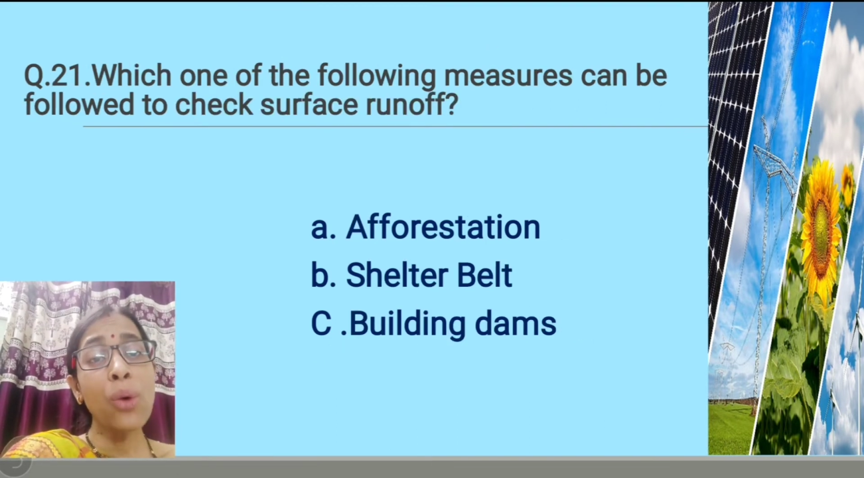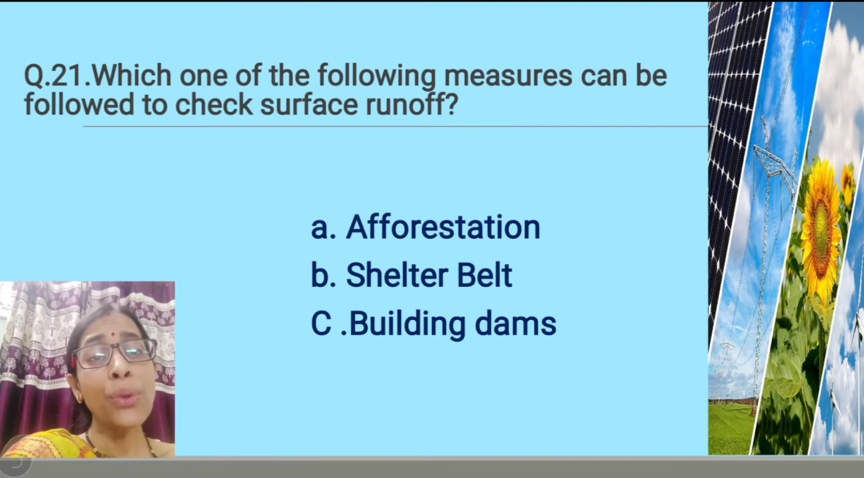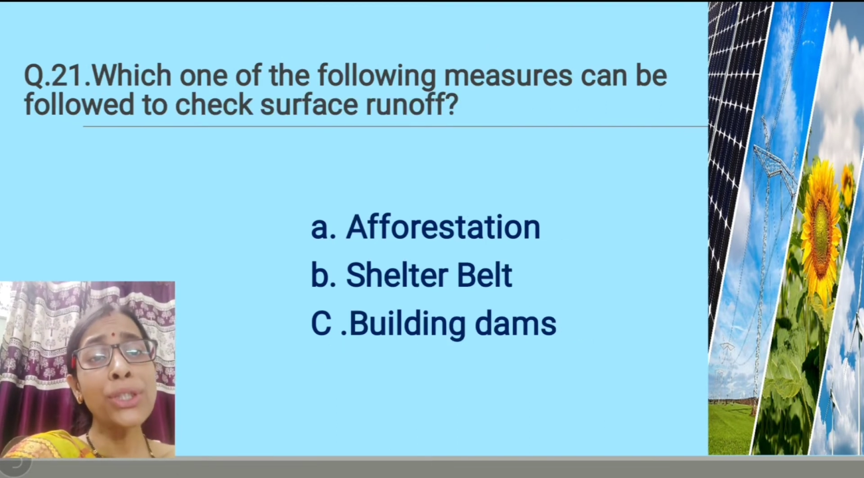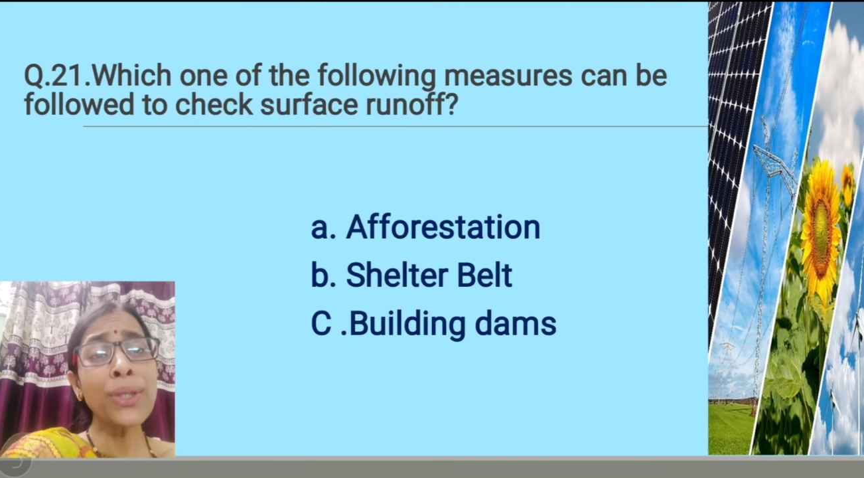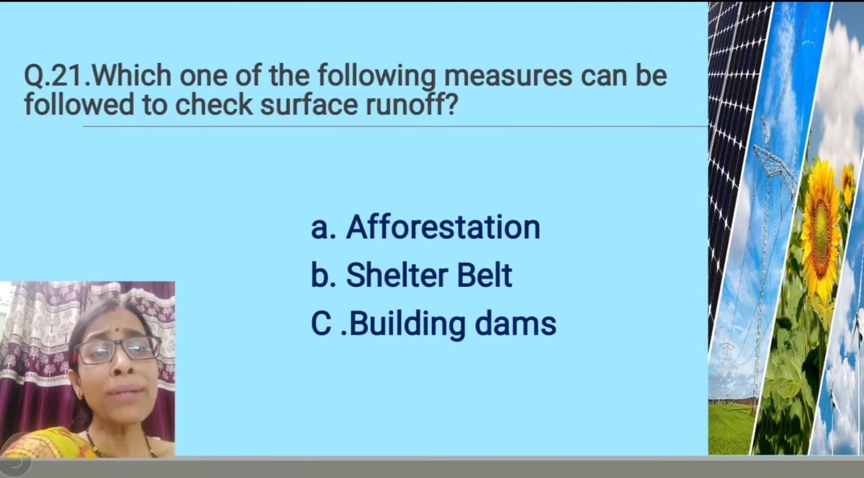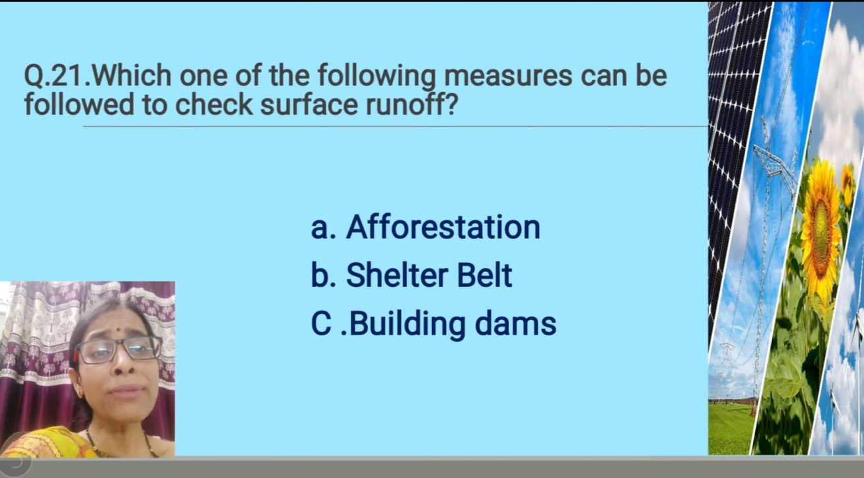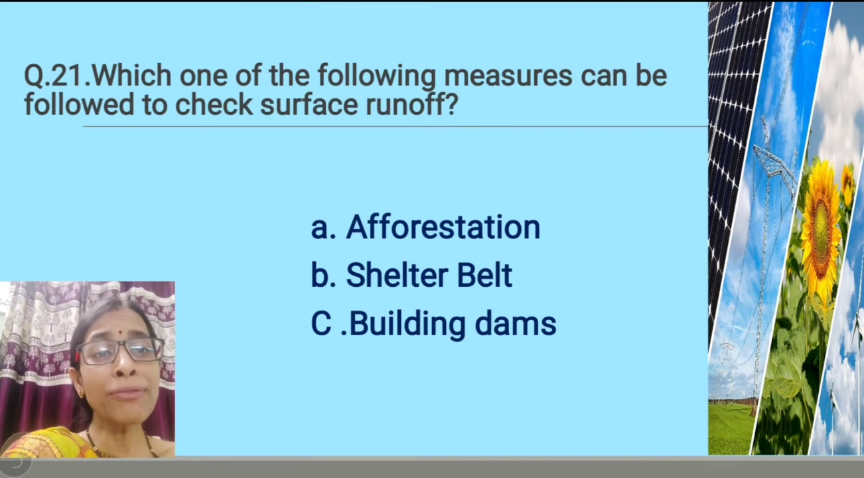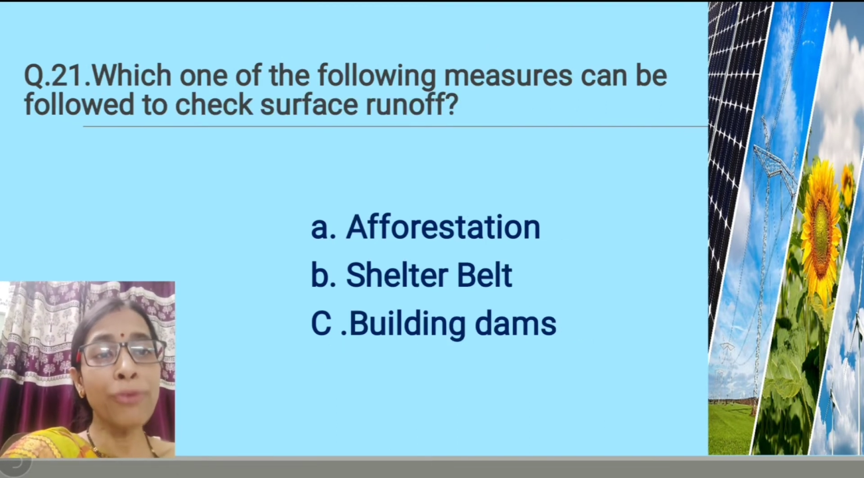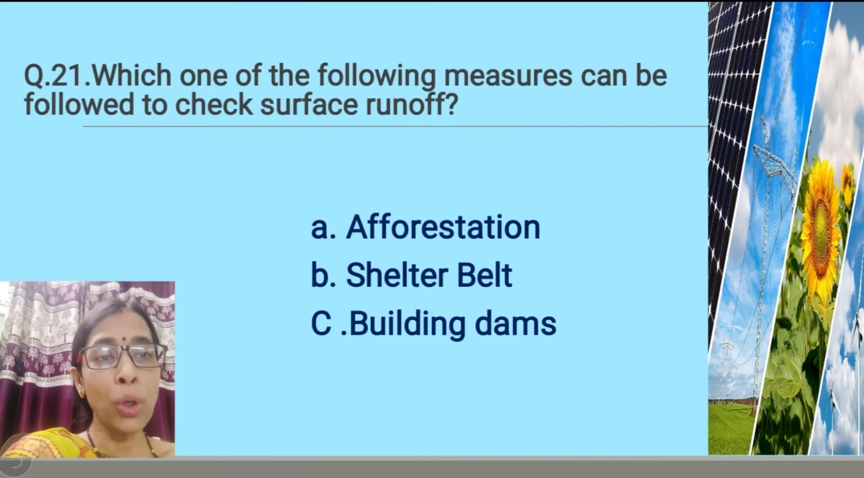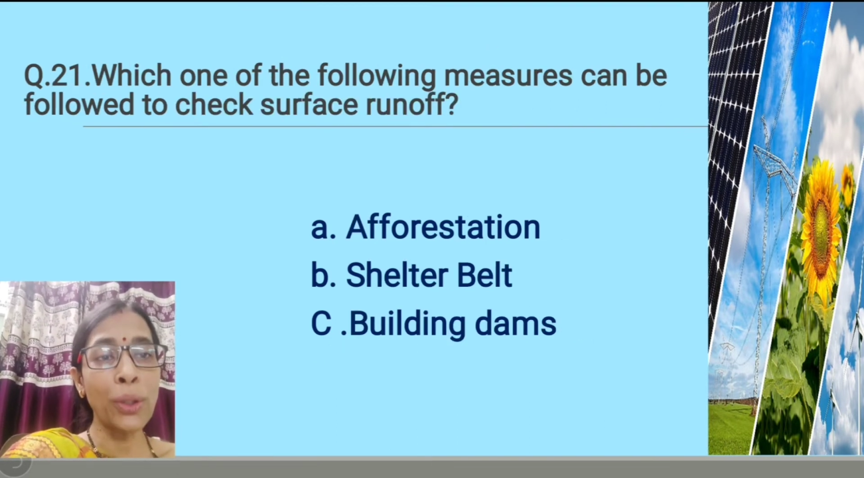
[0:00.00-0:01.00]
Which one of the
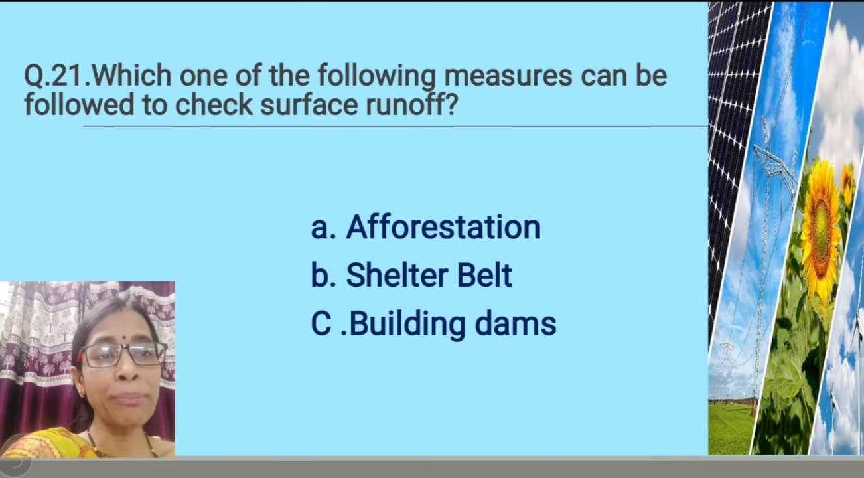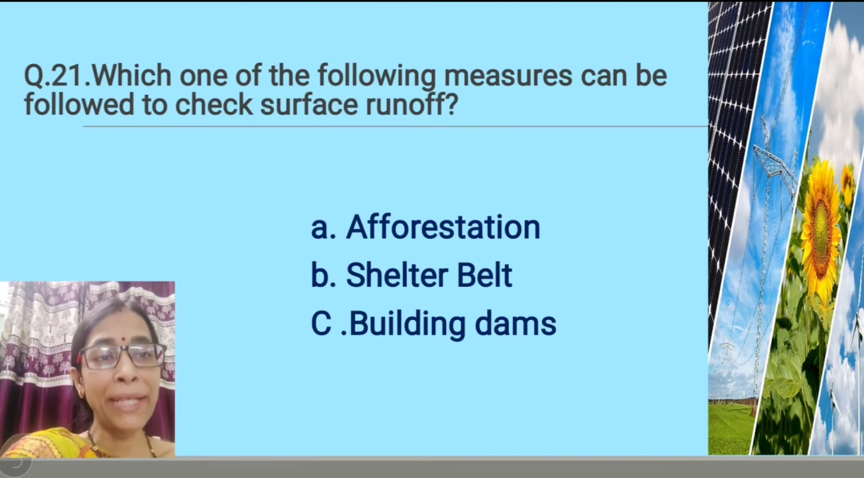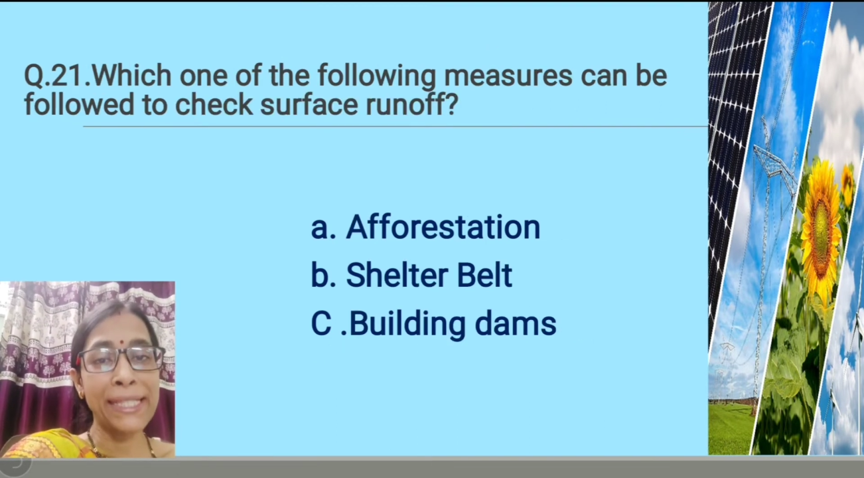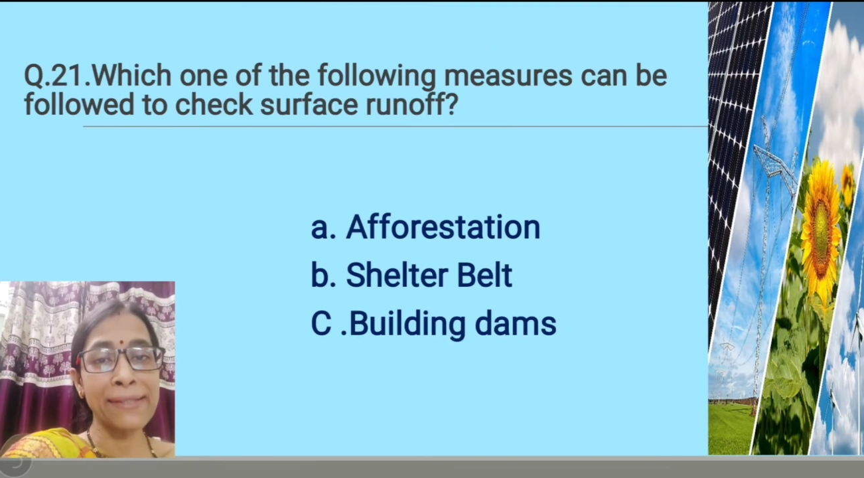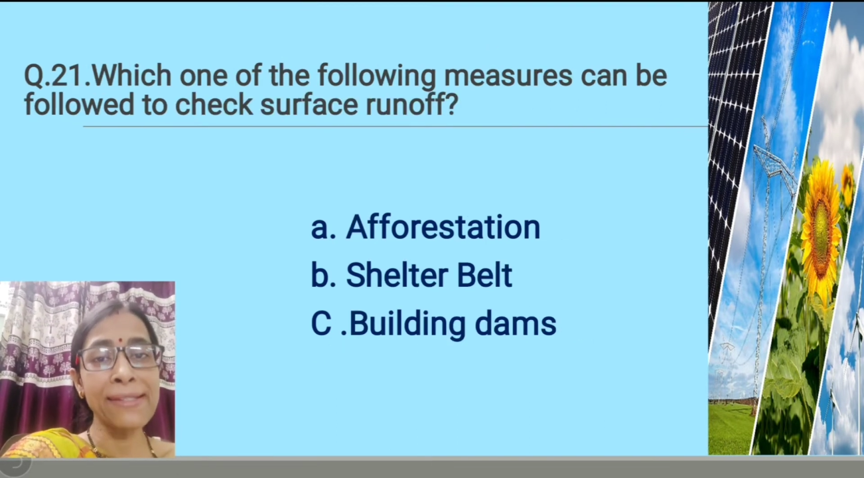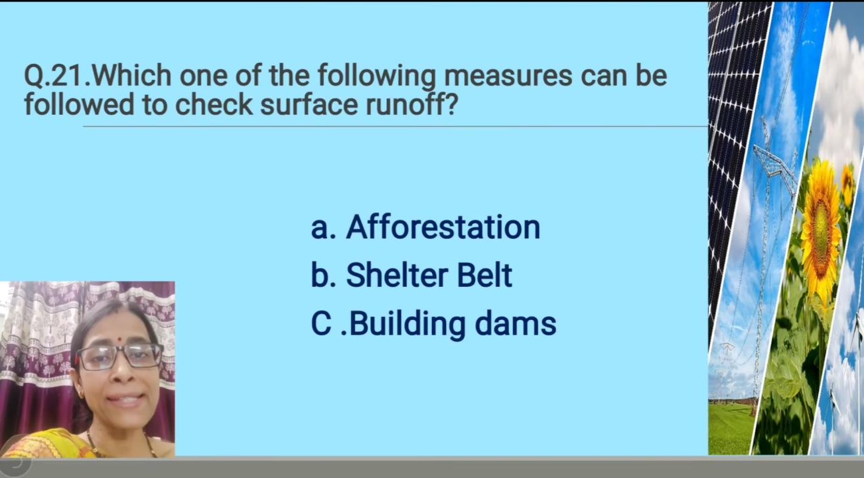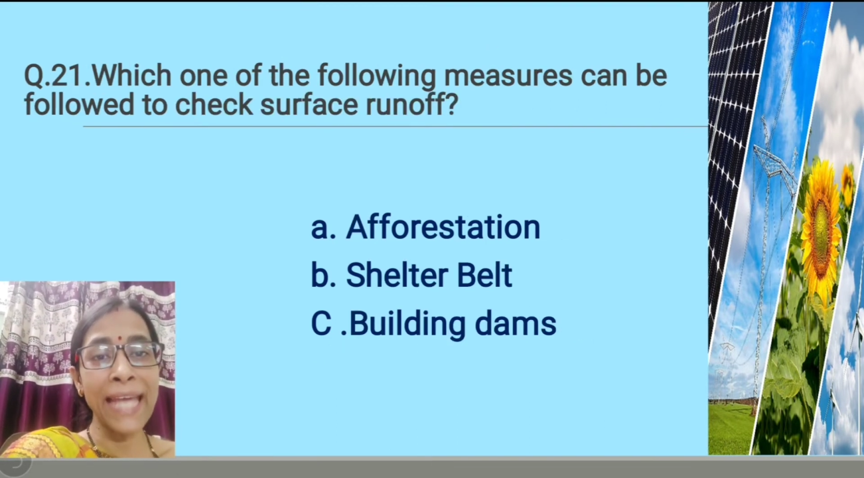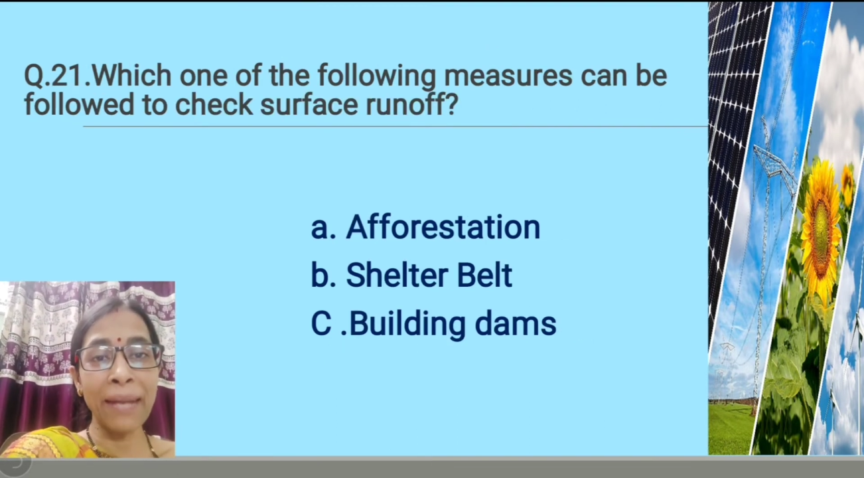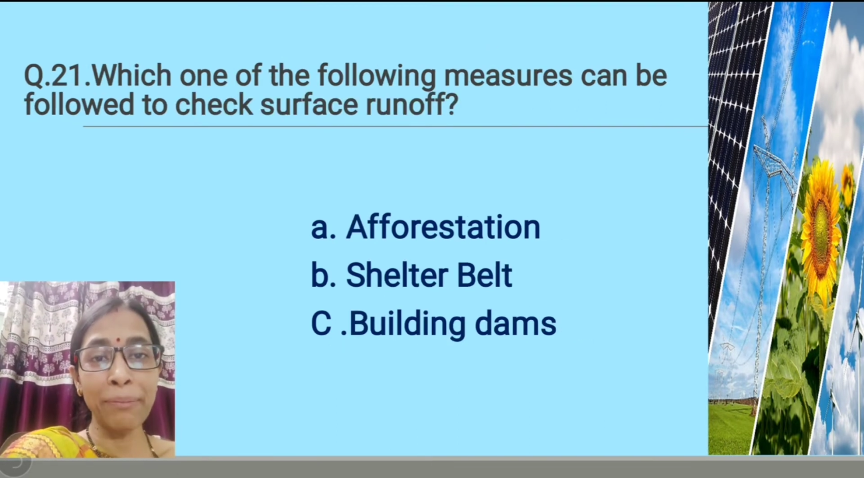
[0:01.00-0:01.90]
following measures can be